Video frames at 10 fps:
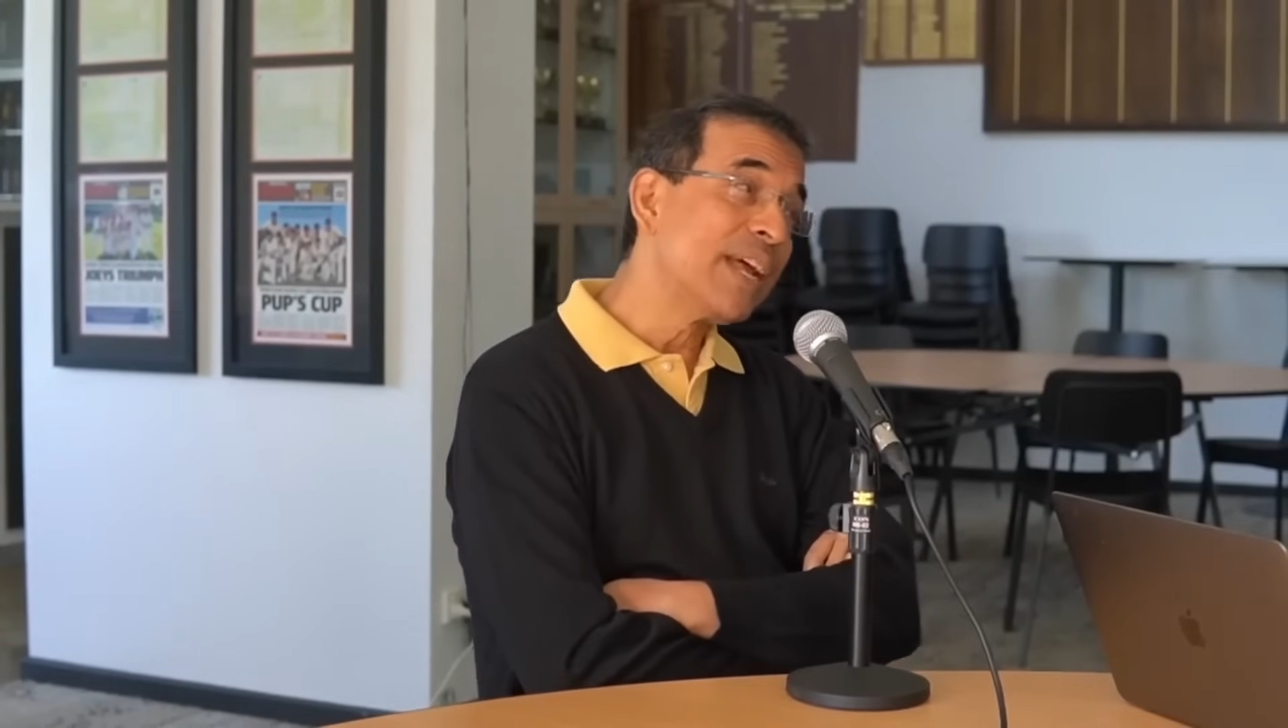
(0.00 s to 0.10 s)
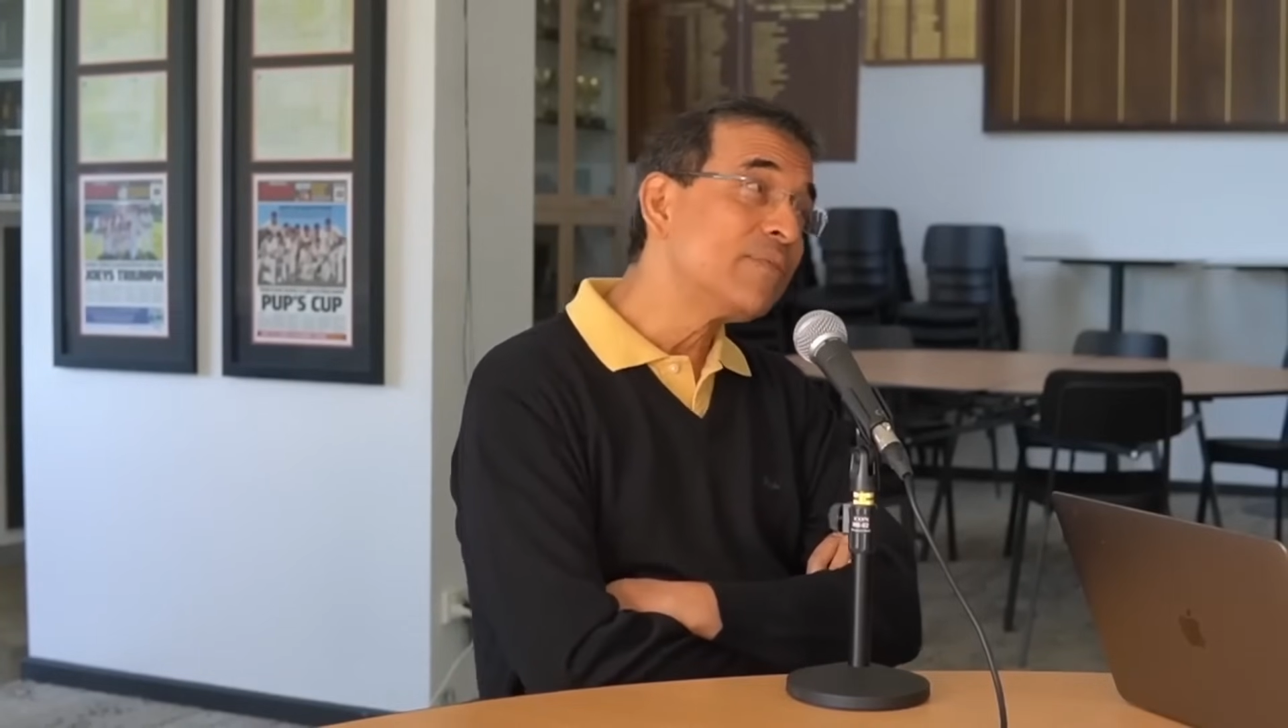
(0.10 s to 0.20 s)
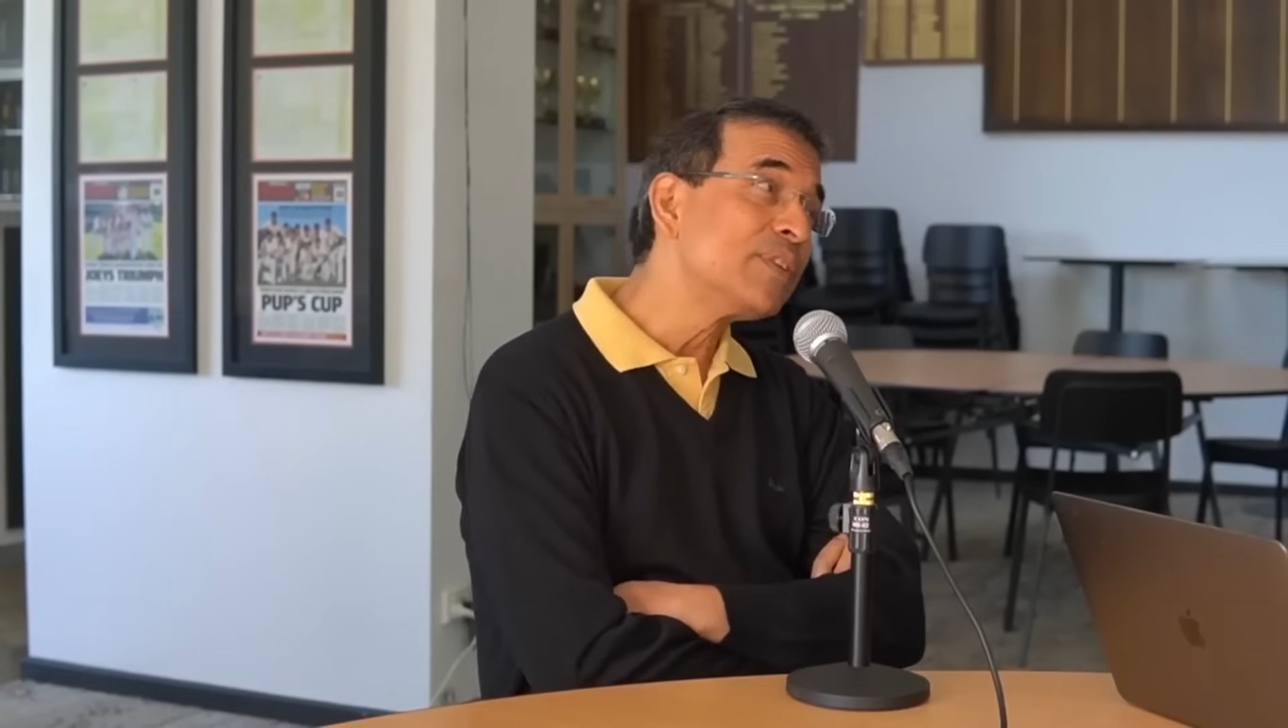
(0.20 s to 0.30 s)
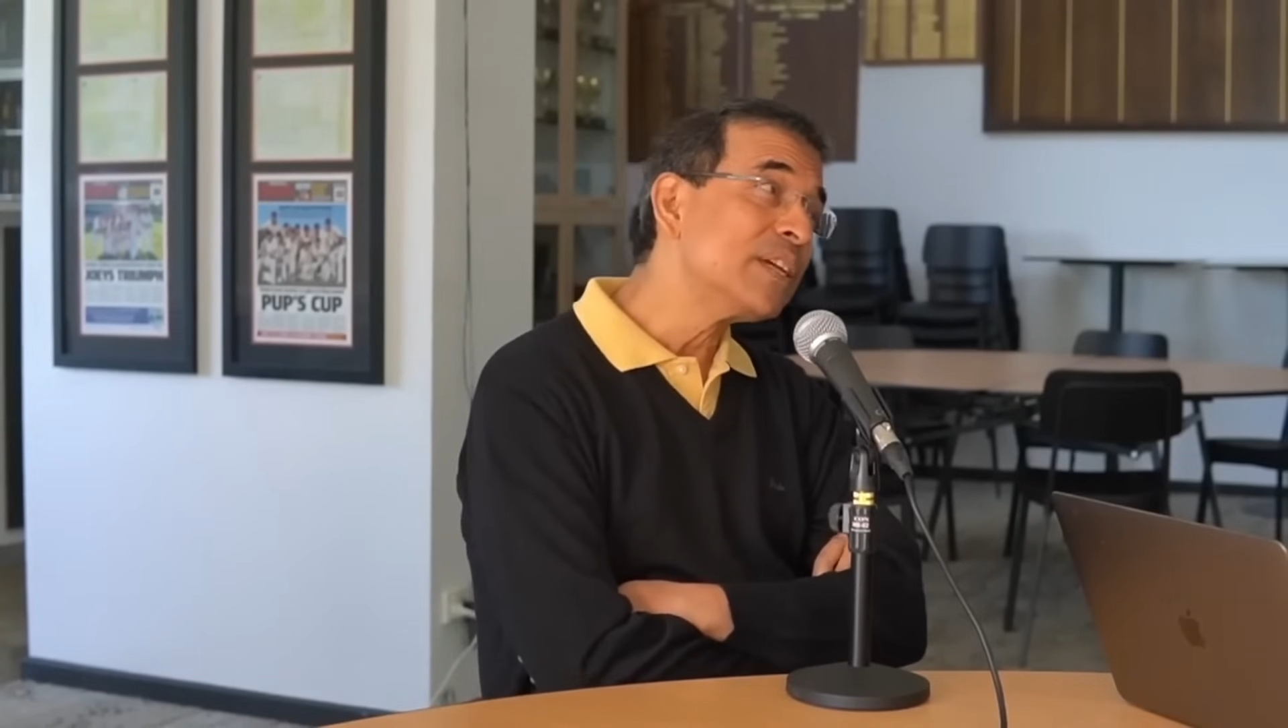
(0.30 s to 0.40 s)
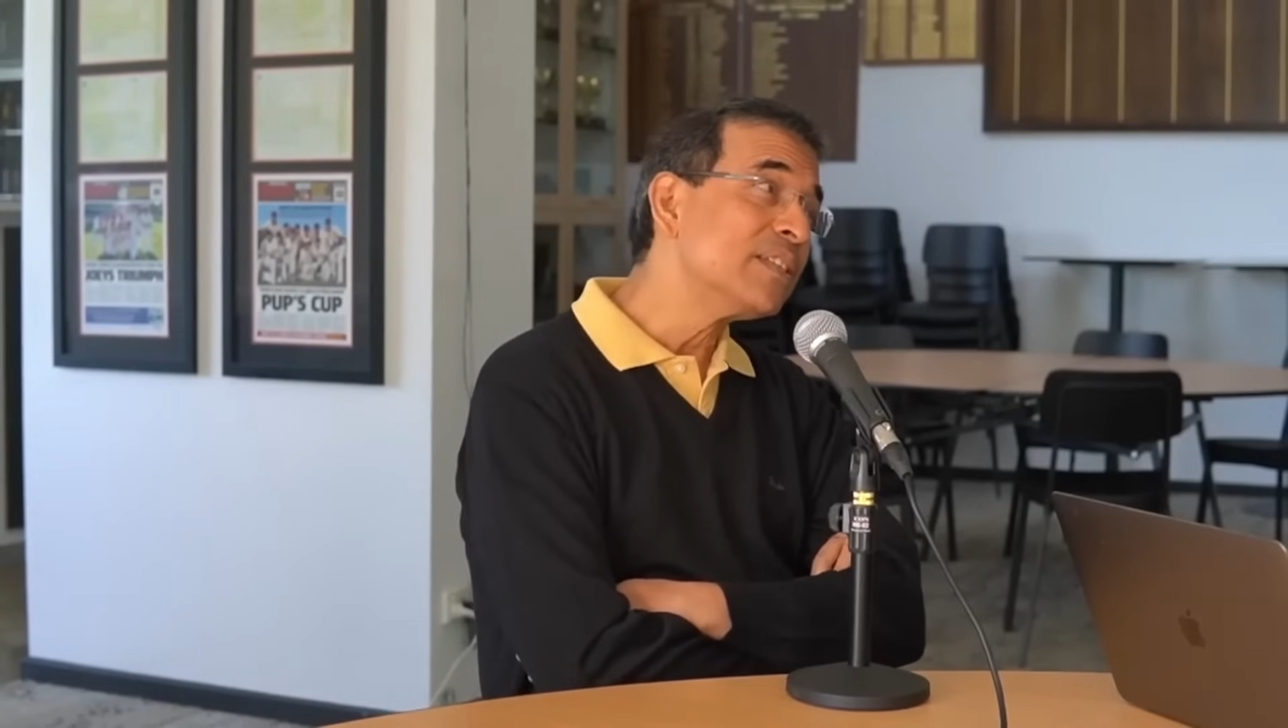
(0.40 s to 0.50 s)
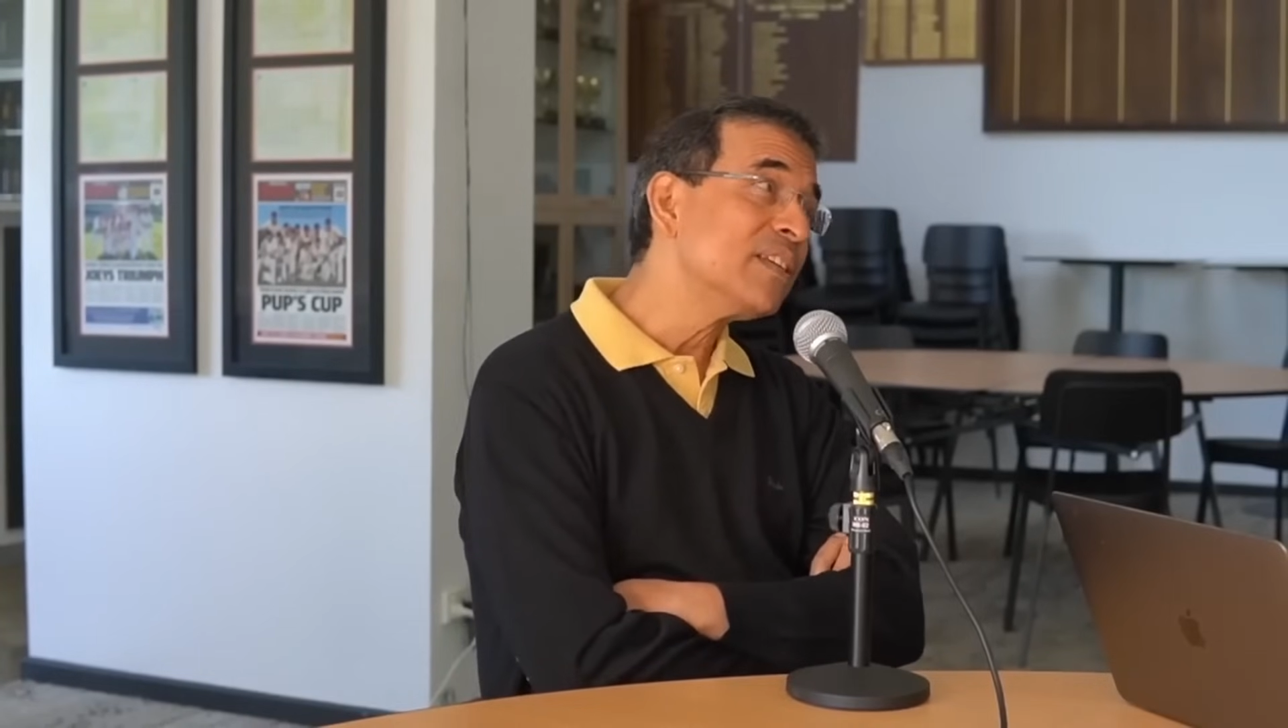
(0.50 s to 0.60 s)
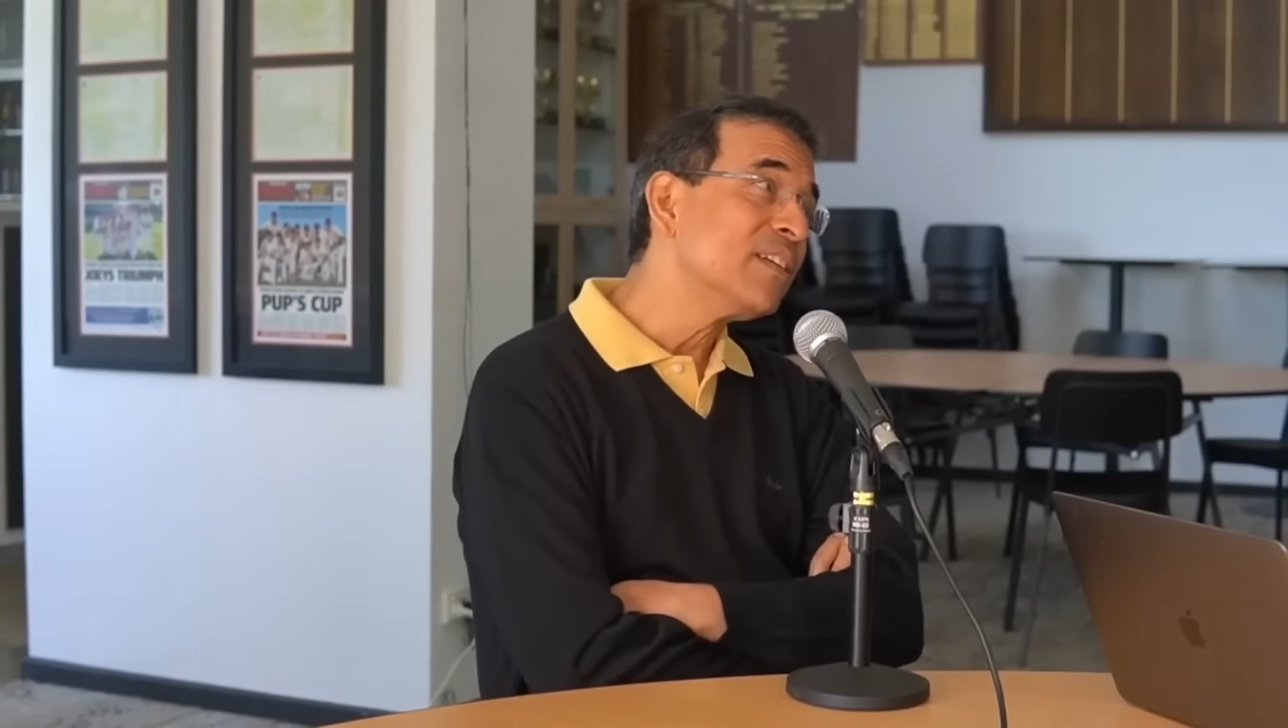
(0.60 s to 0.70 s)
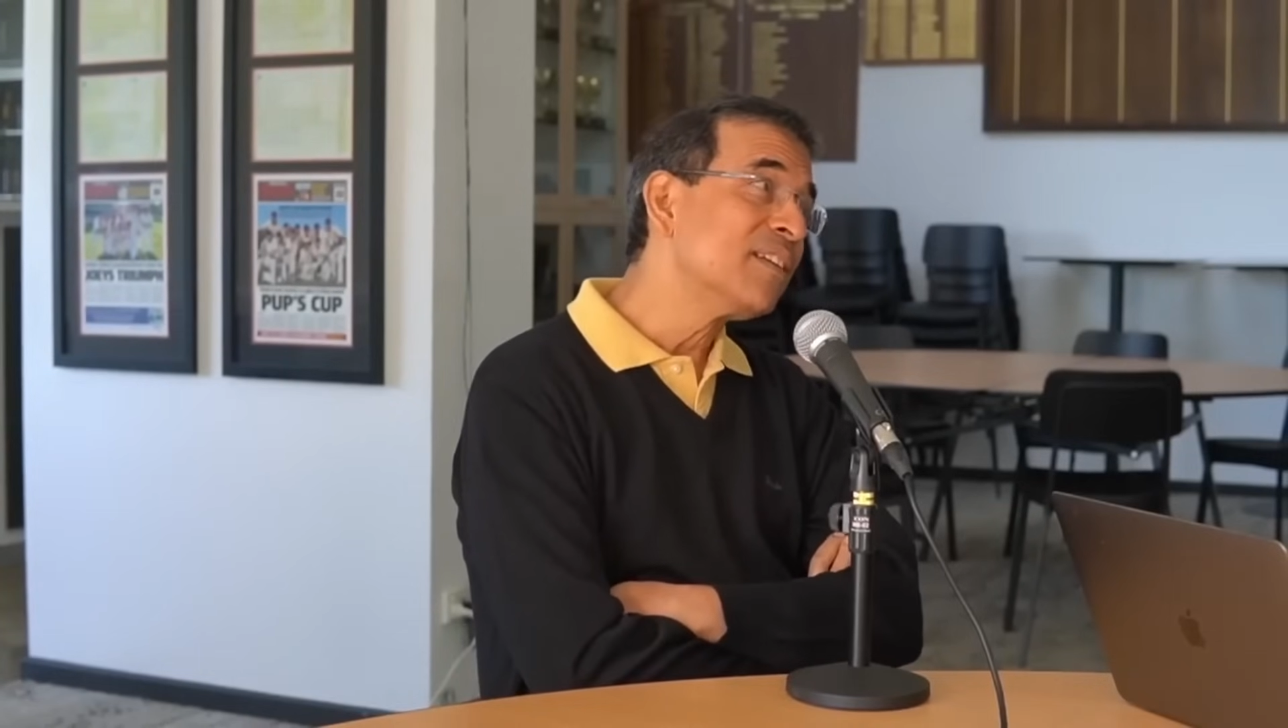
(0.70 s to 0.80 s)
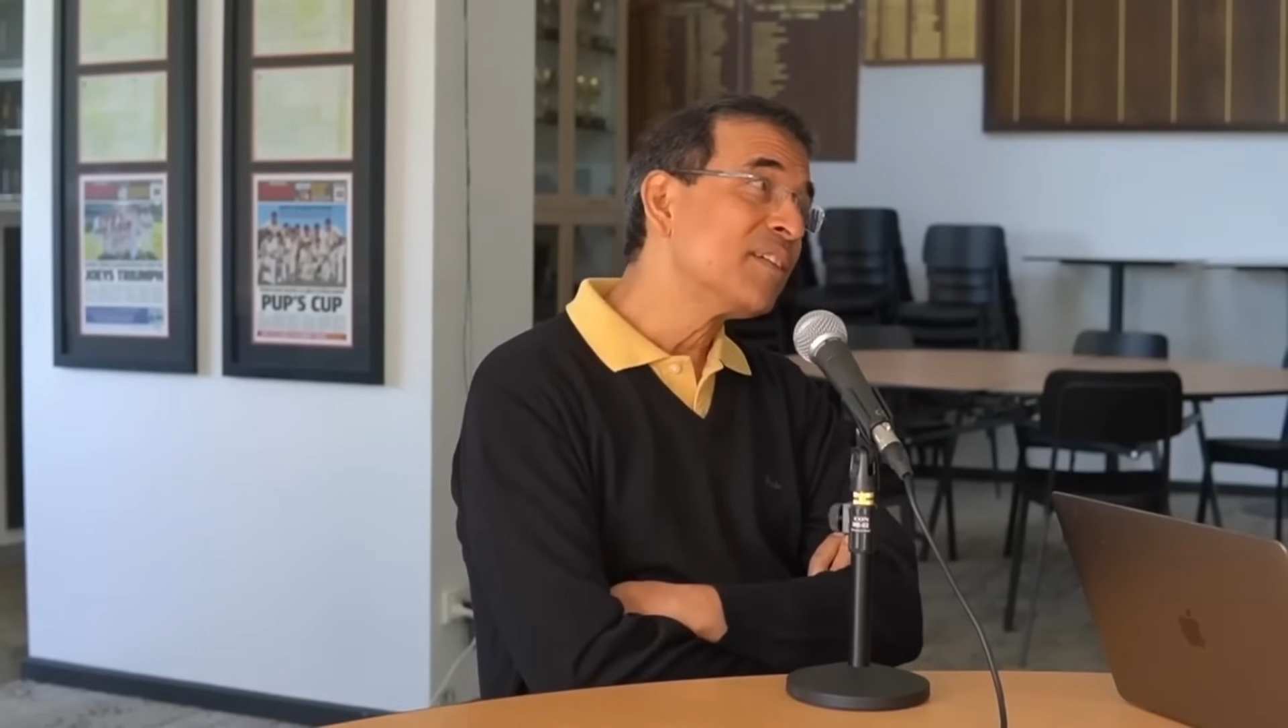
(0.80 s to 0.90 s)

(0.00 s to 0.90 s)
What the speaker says: advertising